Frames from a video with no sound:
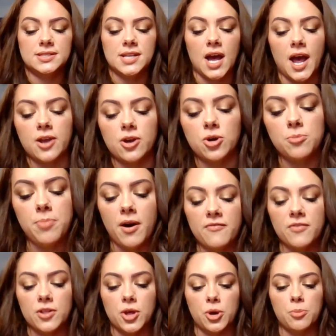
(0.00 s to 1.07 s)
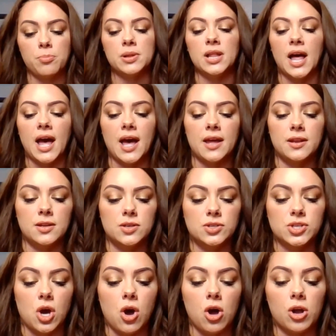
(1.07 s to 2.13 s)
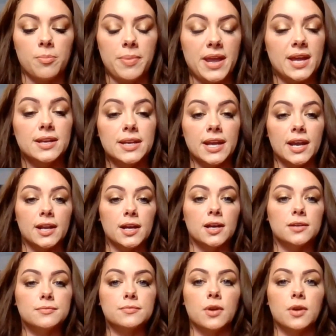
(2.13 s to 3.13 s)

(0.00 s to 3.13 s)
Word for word: style buffalo plaid dog bandana.